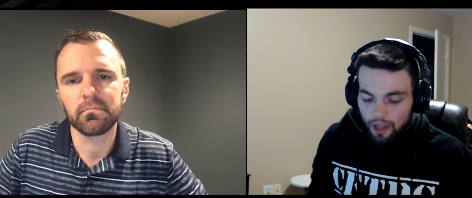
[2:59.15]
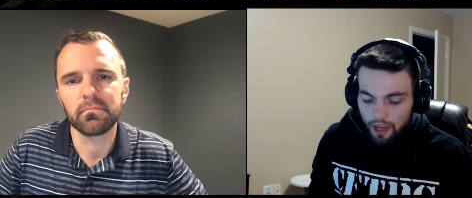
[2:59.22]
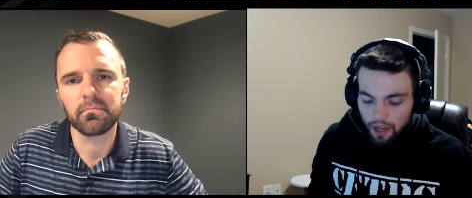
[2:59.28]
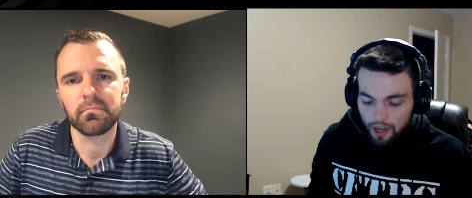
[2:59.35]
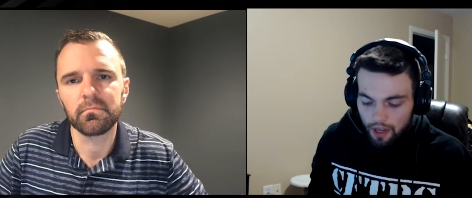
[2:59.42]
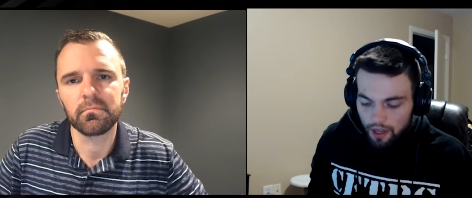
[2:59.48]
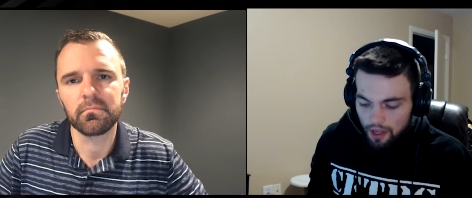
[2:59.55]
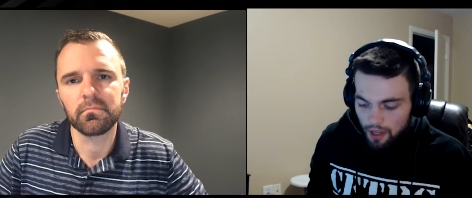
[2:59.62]

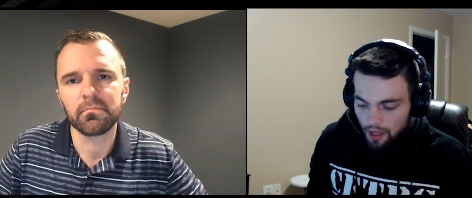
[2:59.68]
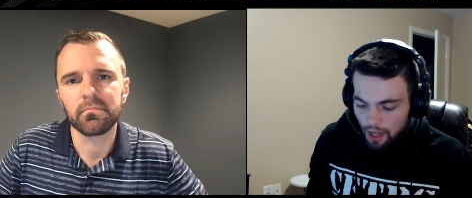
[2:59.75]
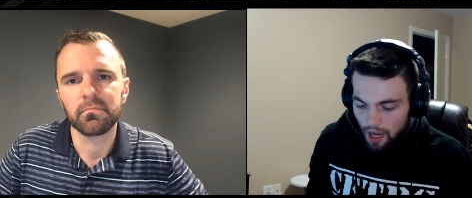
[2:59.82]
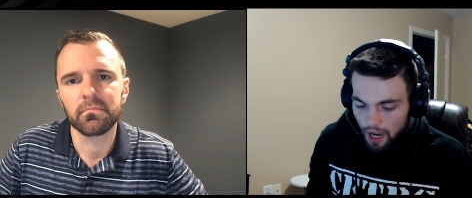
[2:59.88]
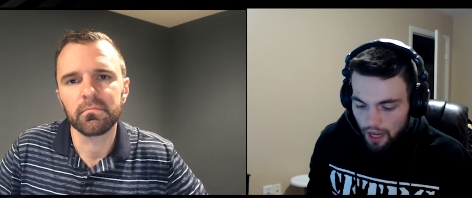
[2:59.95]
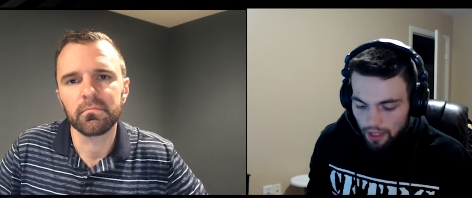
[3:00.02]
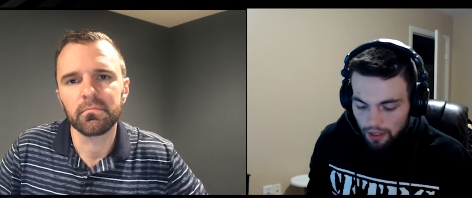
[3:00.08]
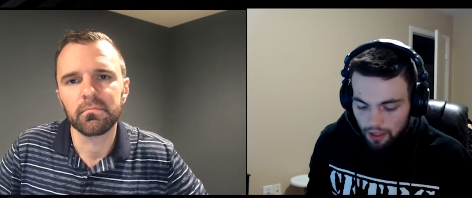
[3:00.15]
Speaker 1: Uh,
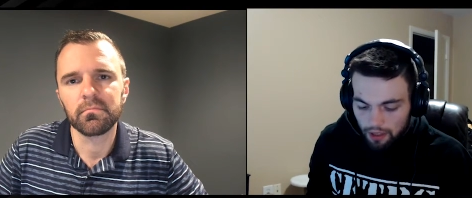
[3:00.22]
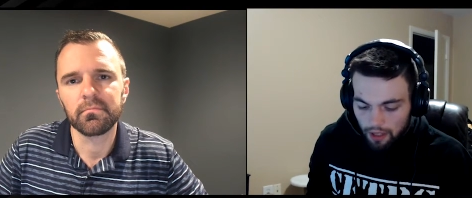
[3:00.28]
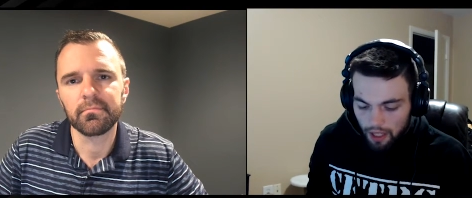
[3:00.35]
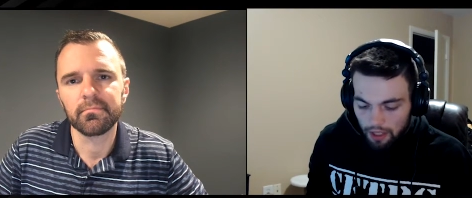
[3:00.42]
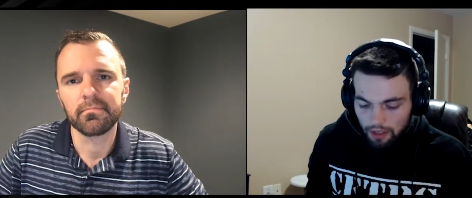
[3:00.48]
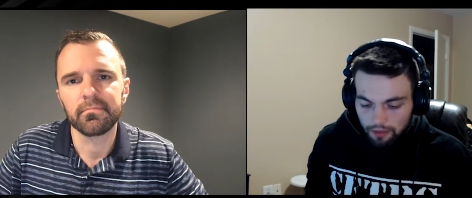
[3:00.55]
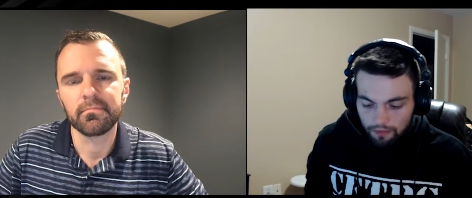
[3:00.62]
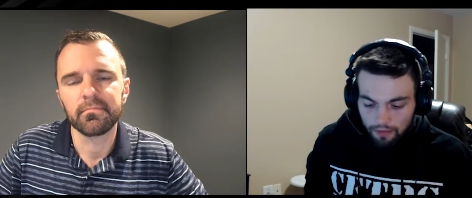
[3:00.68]
I,
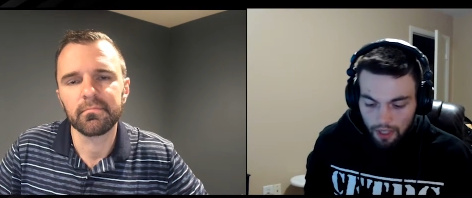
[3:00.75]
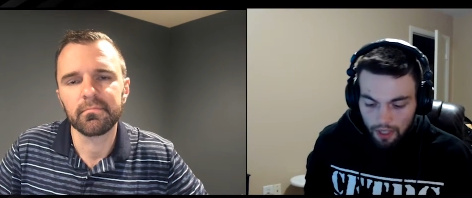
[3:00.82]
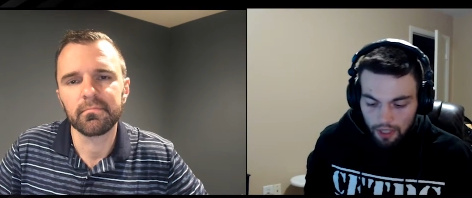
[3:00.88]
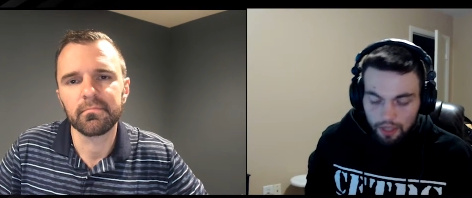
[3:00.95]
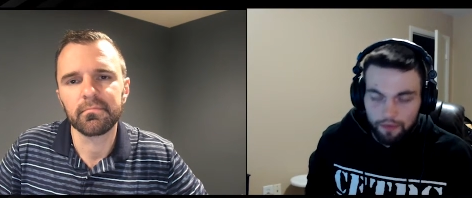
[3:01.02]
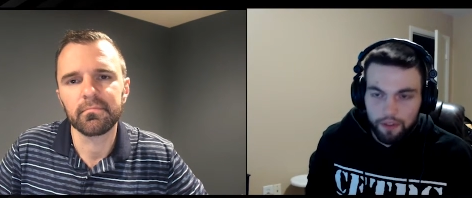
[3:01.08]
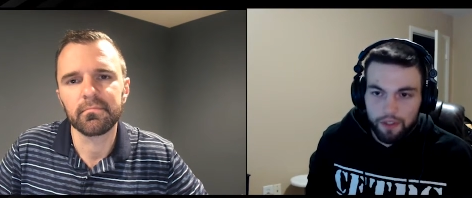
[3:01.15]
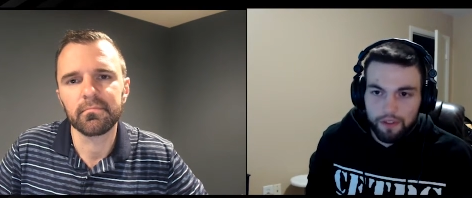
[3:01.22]
I, I
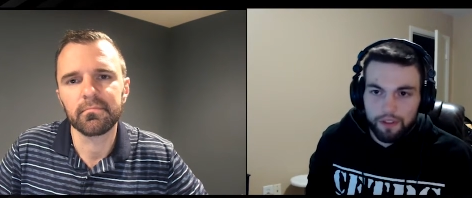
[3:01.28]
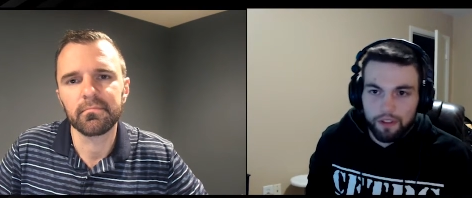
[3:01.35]
loved